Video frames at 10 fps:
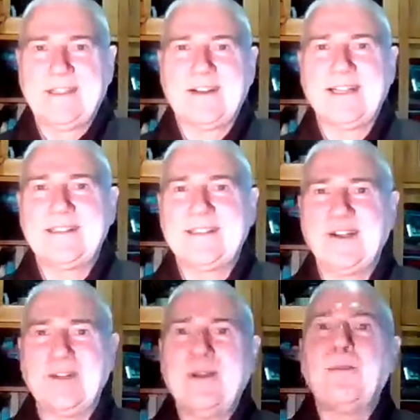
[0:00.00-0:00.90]
All right,
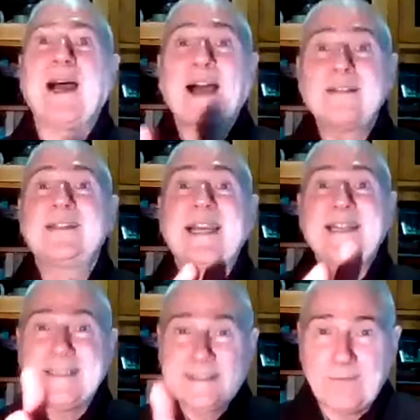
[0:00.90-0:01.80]
so, but
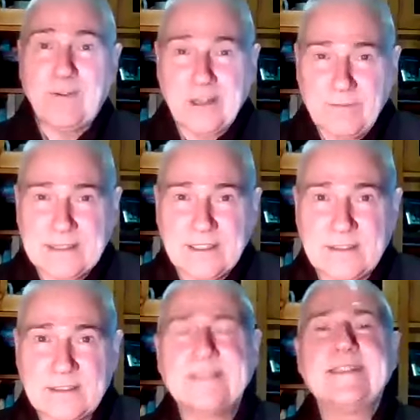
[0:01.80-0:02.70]
taking the suffering of
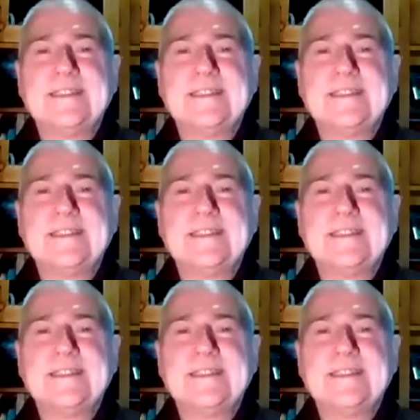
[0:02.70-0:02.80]
others,